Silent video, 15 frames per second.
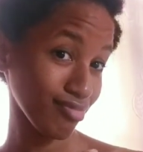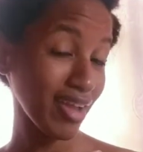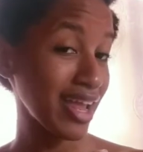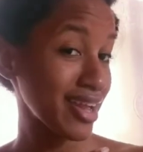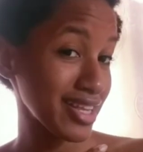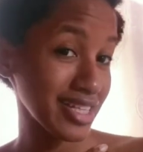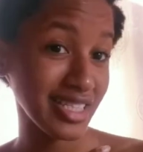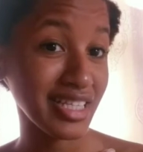
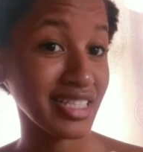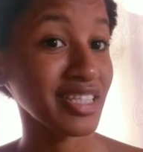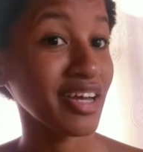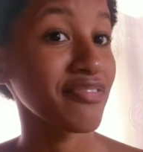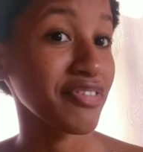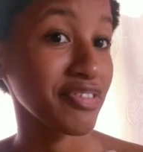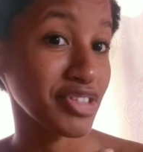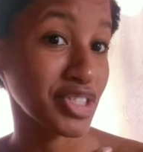These things are
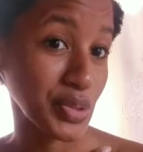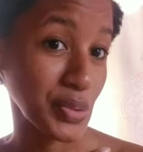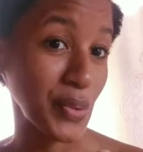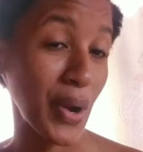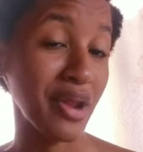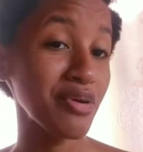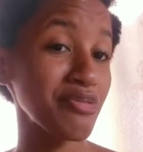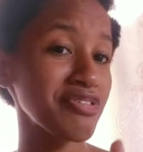very true. I
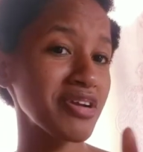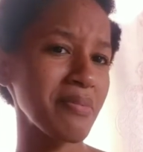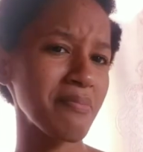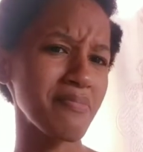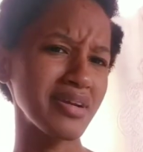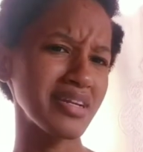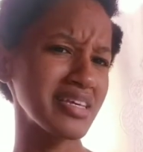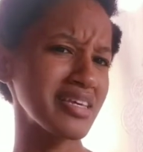don't really
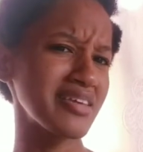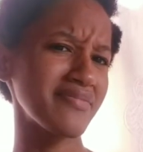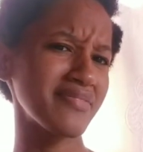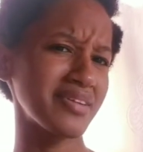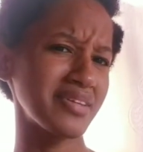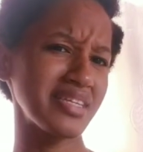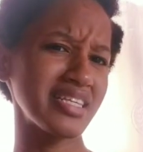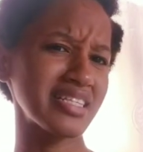believe
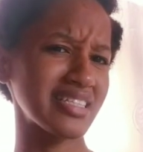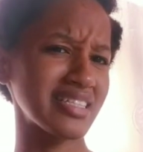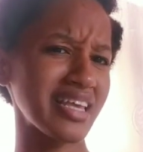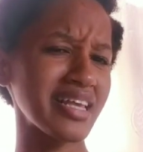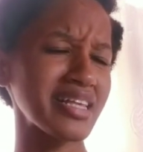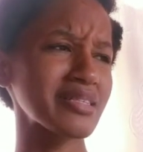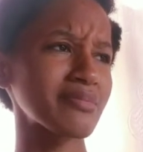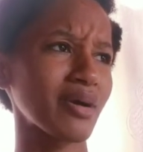in these
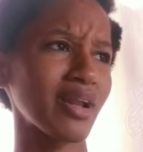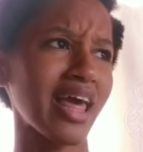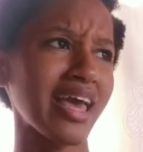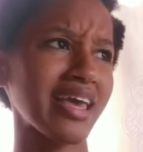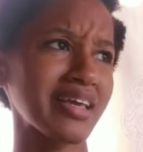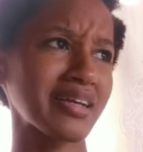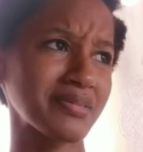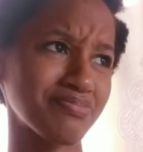things, but like,